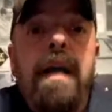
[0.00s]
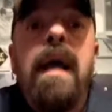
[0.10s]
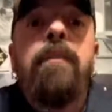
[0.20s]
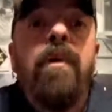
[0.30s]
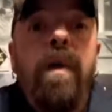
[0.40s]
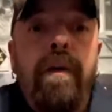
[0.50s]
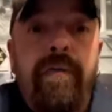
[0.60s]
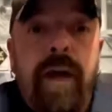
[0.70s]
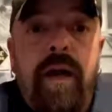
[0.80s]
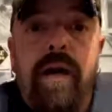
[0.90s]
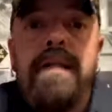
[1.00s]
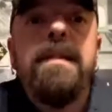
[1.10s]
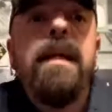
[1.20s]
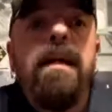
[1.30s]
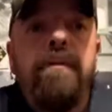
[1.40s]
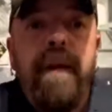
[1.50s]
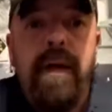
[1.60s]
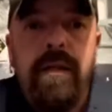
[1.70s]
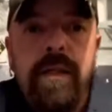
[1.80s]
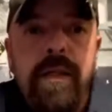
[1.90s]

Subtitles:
a neighborhood affair, a city affair.